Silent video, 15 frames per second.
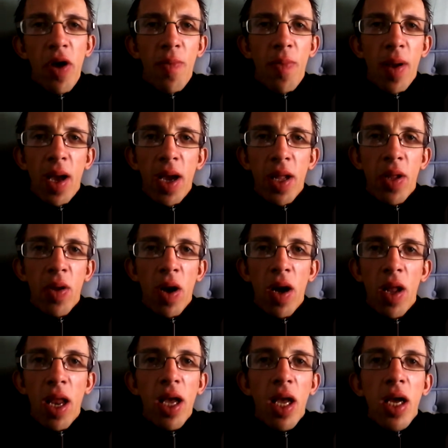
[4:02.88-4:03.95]
play it
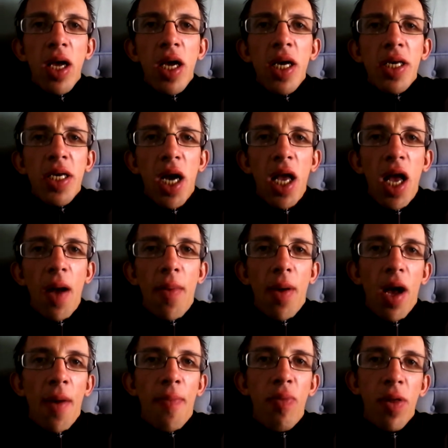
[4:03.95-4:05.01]
too. Say I'm
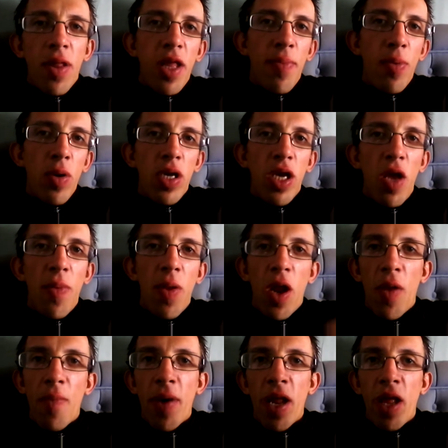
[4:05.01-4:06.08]
up with the spoons. Say you're
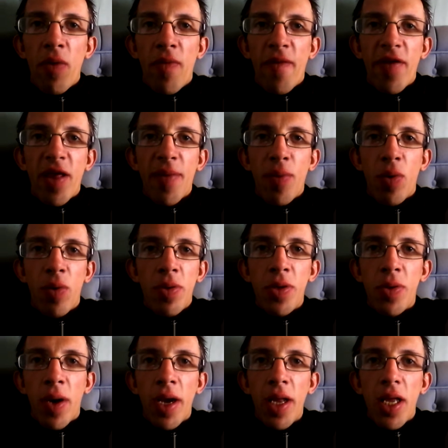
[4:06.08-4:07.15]
playing a band with the
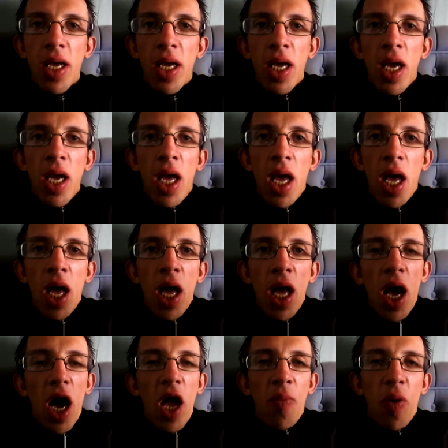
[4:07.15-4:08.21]
spoons, right?
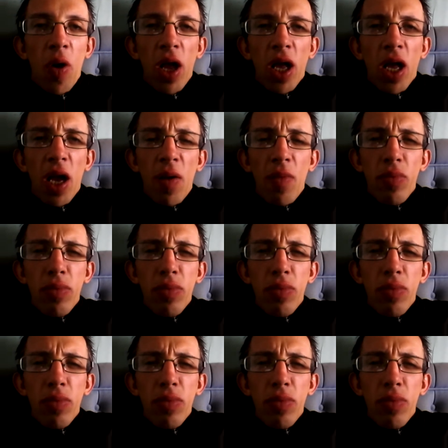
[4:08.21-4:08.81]
I put like,